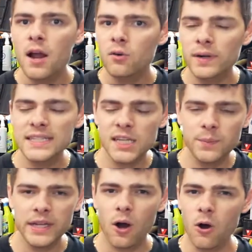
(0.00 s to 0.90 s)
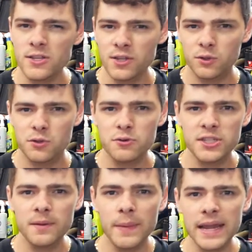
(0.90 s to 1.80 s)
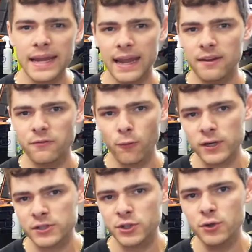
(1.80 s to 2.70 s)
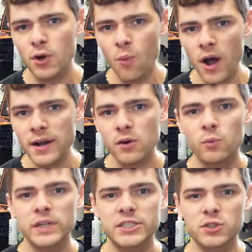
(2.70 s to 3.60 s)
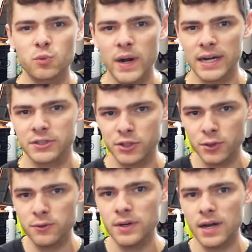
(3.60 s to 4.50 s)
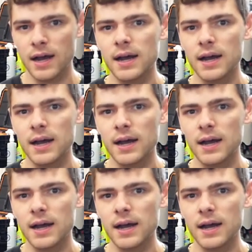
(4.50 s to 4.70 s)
Racing Beat also used to make a 4-to-2-to-1, which is where 2